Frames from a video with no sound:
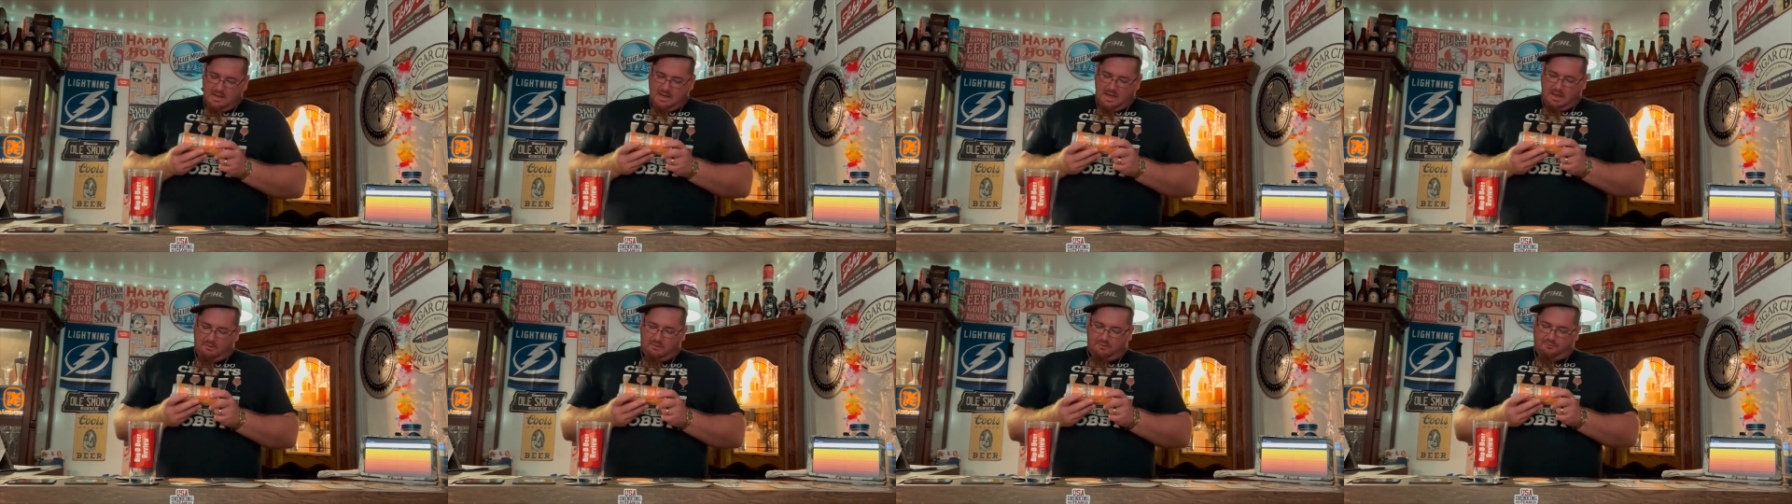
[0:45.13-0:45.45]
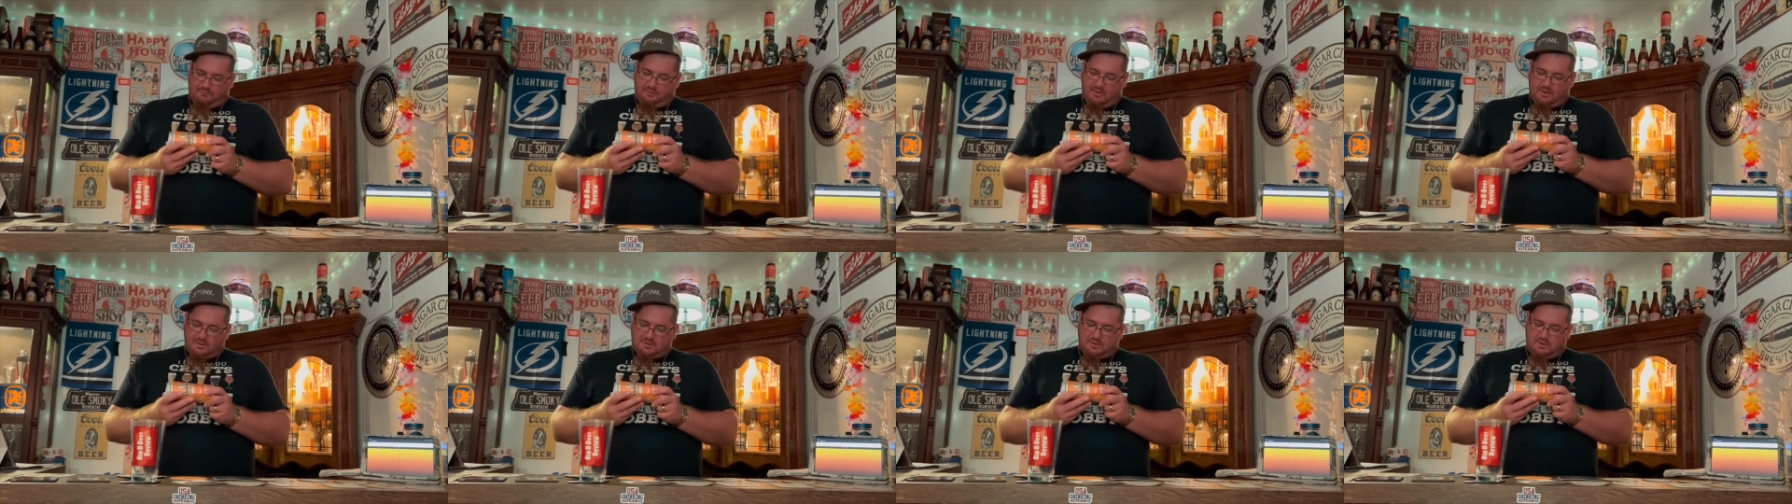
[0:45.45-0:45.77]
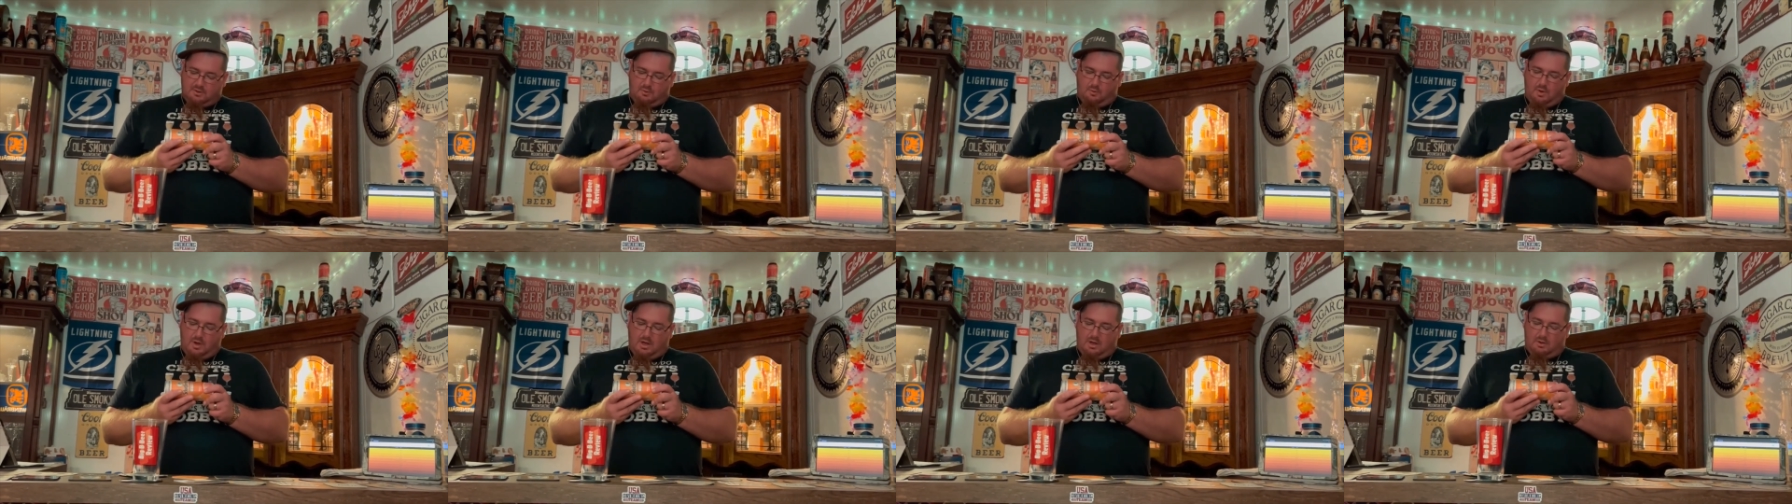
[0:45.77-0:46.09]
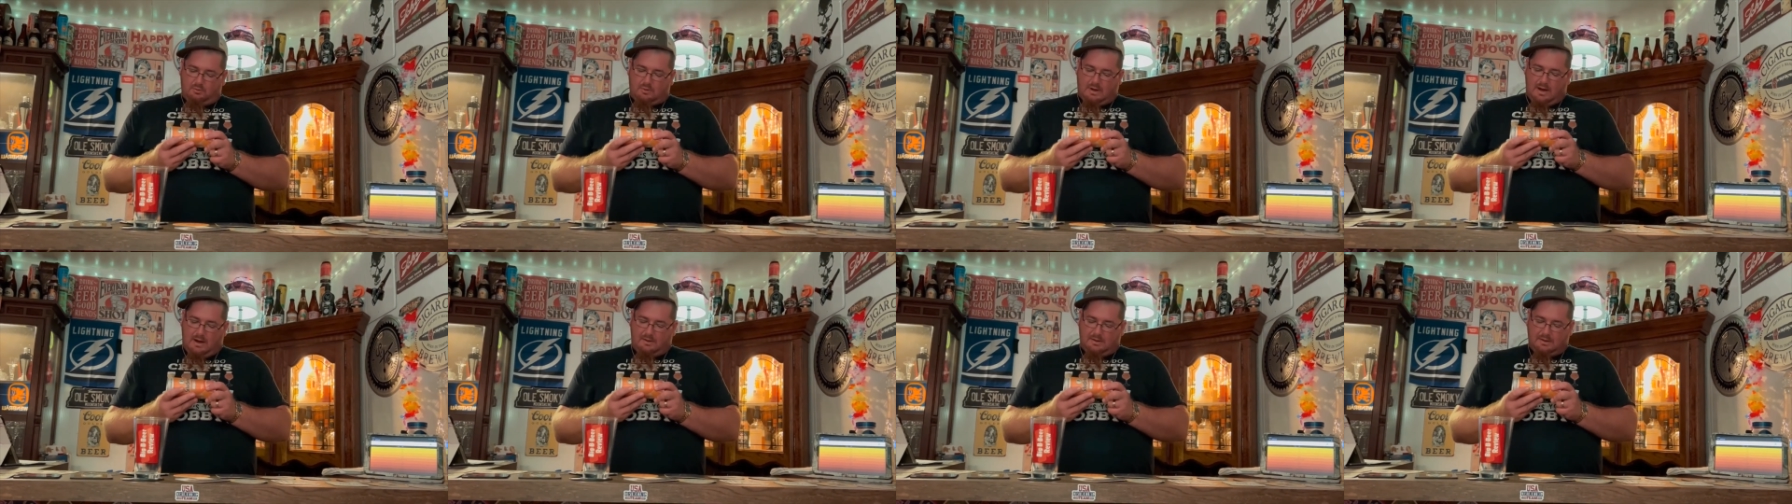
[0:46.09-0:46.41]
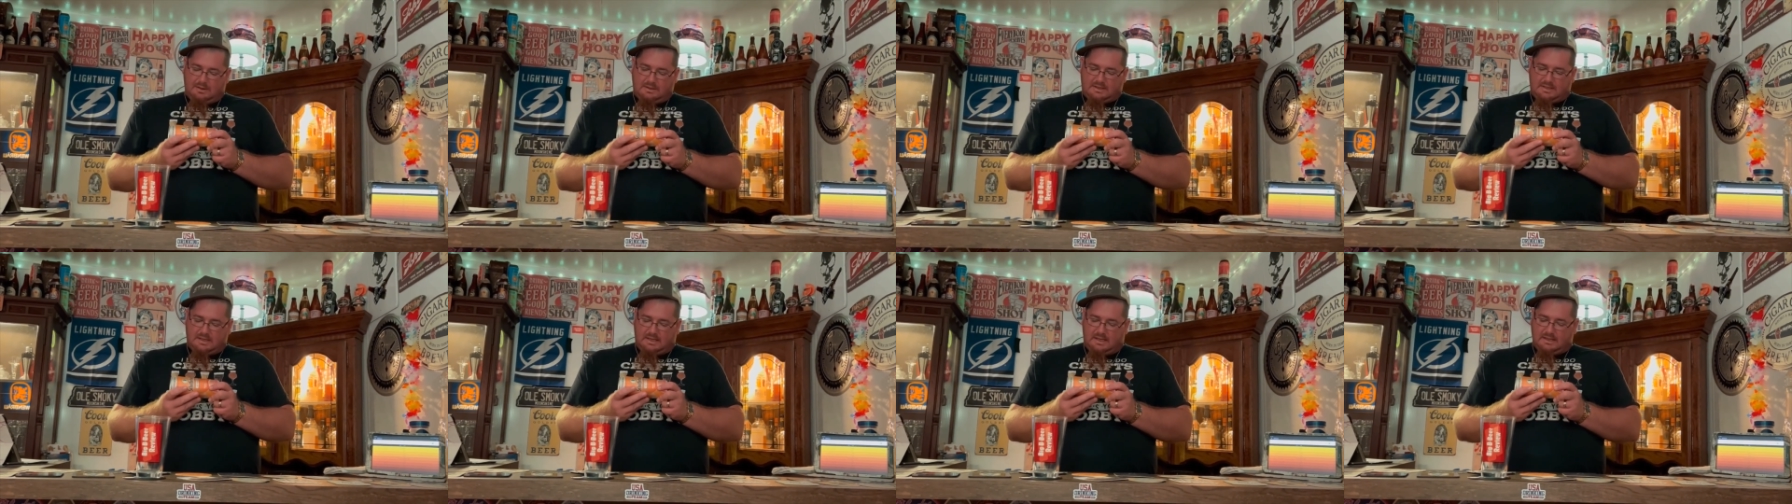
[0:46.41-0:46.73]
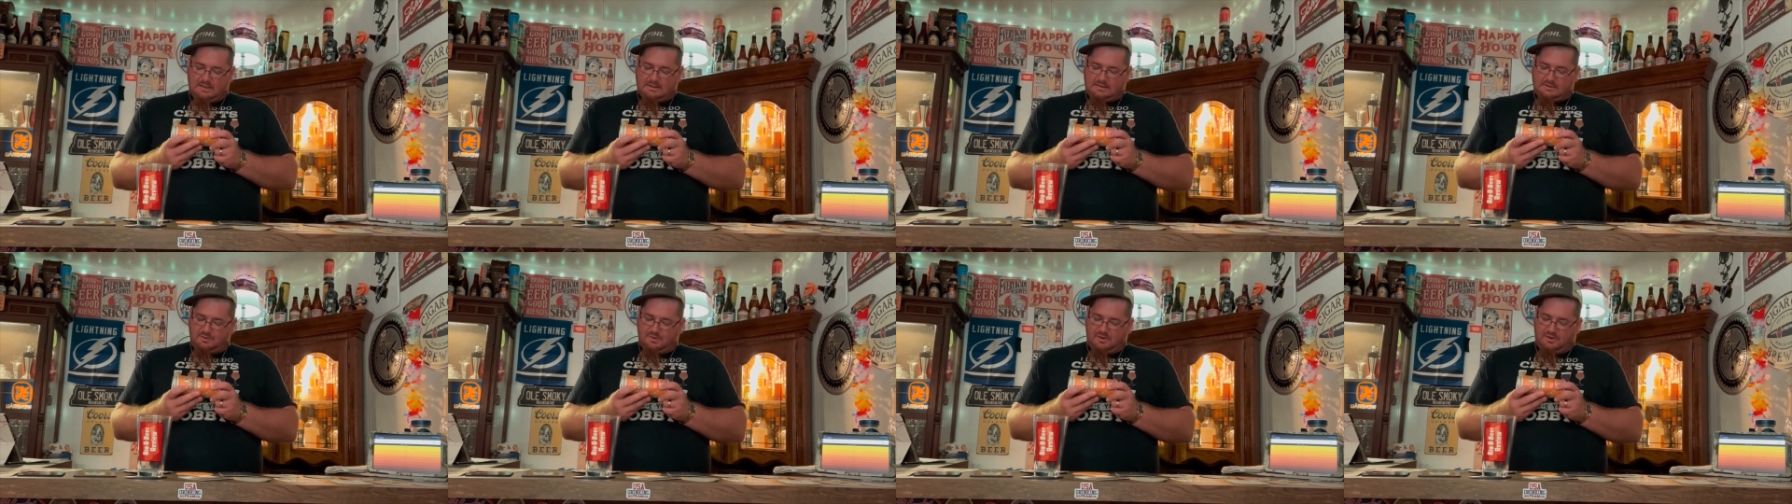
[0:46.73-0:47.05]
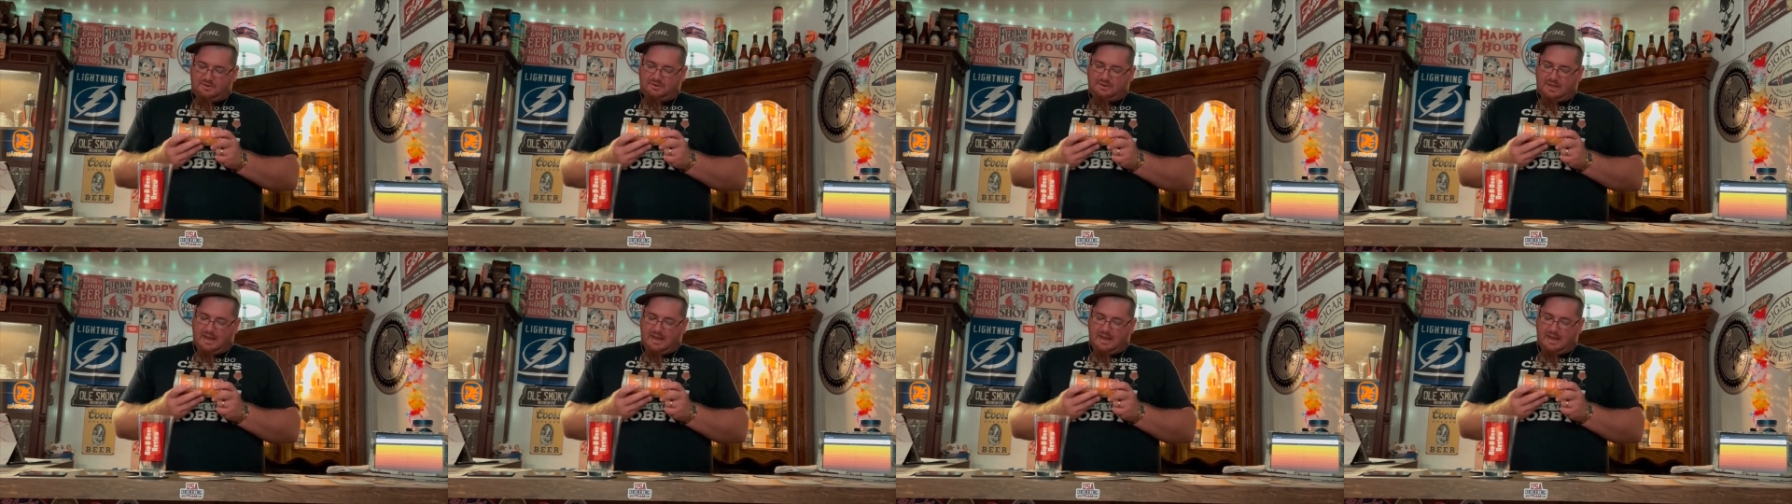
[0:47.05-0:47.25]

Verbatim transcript: A refreshing, well-rounded taste with